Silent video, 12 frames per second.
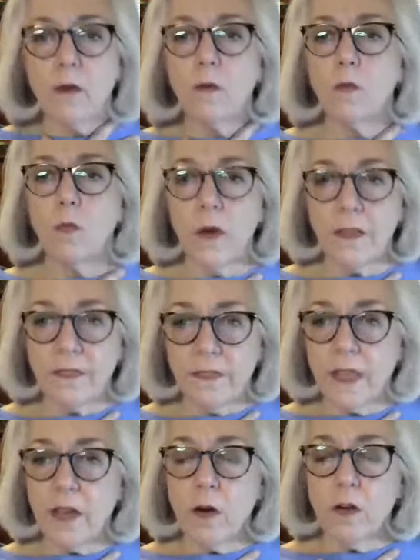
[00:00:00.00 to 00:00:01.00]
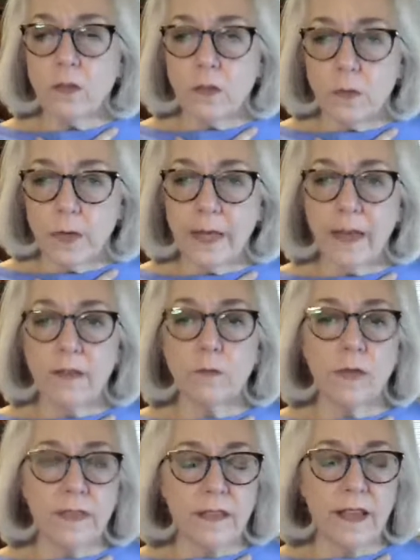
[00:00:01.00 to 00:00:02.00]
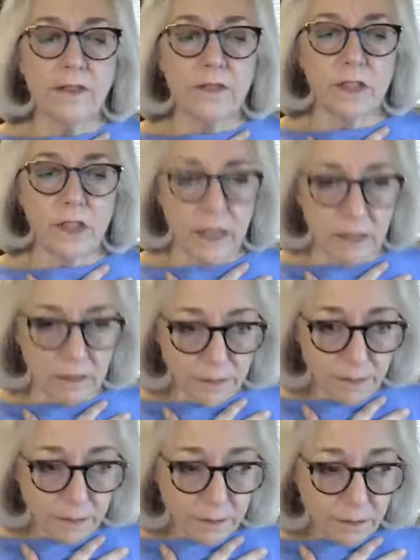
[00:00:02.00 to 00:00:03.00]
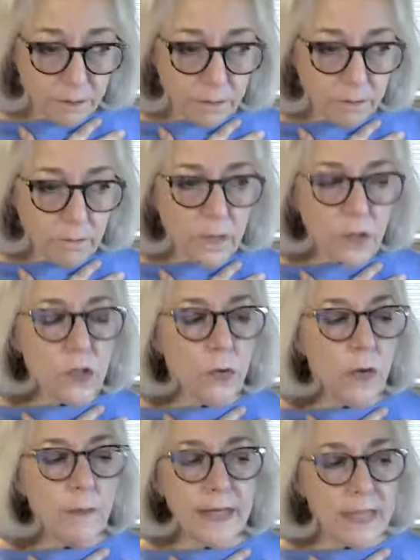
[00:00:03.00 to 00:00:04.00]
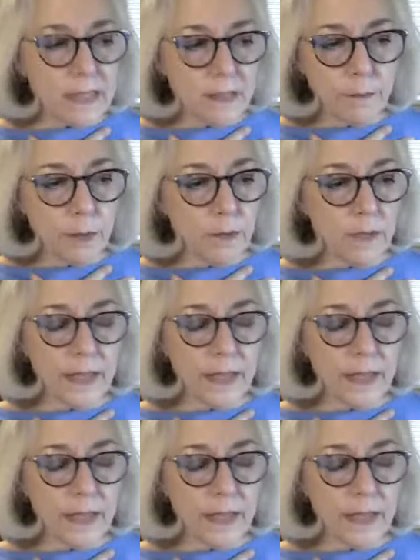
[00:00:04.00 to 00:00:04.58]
what they are doing and what they have done. So I make it simple.